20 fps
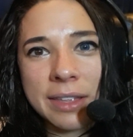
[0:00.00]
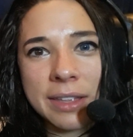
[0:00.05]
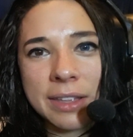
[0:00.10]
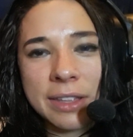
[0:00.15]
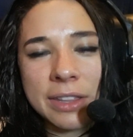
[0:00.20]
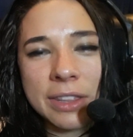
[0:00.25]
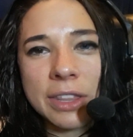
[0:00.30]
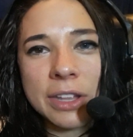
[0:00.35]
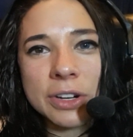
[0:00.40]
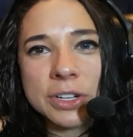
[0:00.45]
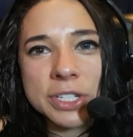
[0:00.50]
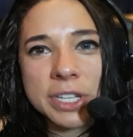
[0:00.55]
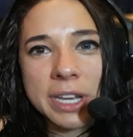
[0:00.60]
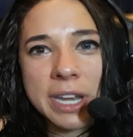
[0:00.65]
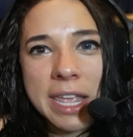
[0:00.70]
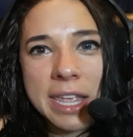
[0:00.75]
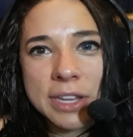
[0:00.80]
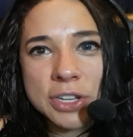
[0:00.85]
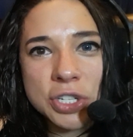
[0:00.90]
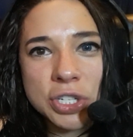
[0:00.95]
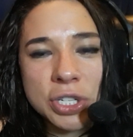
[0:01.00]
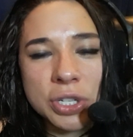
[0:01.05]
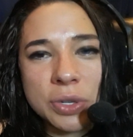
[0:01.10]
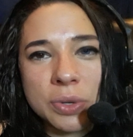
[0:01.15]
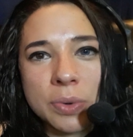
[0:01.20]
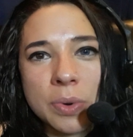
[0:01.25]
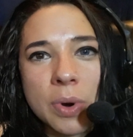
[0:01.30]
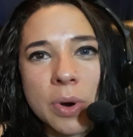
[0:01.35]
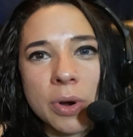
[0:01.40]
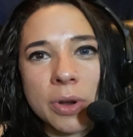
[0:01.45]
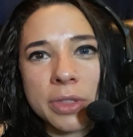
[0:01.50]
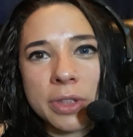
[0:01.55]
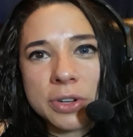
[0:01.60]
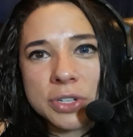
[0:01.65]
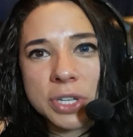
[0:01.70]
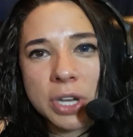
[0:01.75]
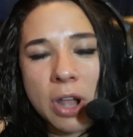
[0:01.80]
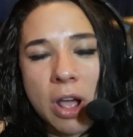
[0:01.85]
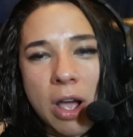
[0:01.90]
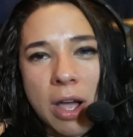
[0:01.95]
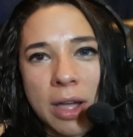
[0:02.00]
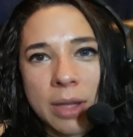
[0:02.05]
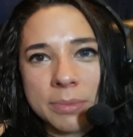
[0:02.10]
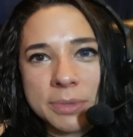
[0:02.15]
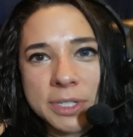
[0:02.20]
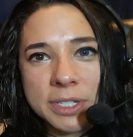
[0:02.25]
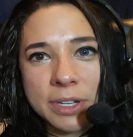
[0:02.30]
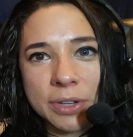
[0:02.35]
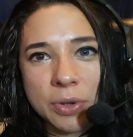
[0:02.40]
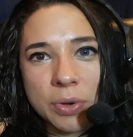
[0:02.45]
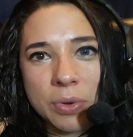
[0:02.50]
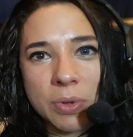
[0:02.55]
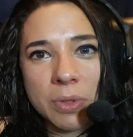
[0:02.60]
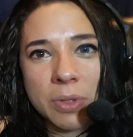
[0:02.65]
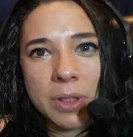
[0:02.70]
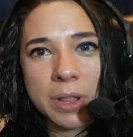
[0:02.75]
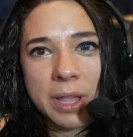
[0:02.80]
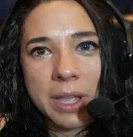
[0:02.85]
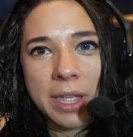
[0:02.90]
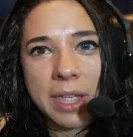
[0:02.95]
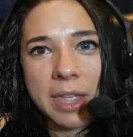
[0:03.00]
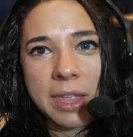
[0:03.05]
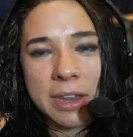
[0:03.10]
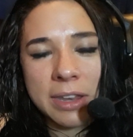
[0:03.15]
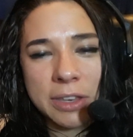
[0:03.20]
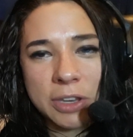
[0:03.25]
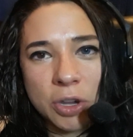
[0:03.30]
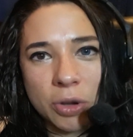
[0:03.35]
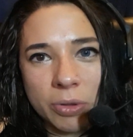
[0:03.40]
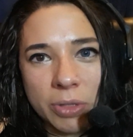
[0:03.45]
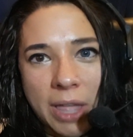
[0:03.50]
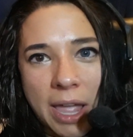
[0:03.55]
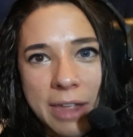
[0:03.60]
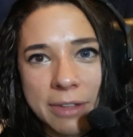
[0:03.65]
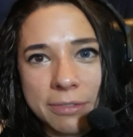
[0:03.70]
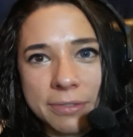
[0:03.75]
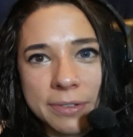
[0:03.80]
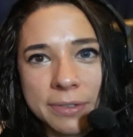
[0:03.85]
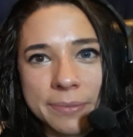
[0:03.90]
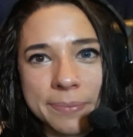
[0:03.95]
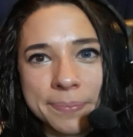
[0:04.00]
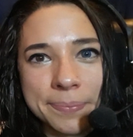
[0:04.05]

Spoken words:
there's an issue or there's an obstacle in your life,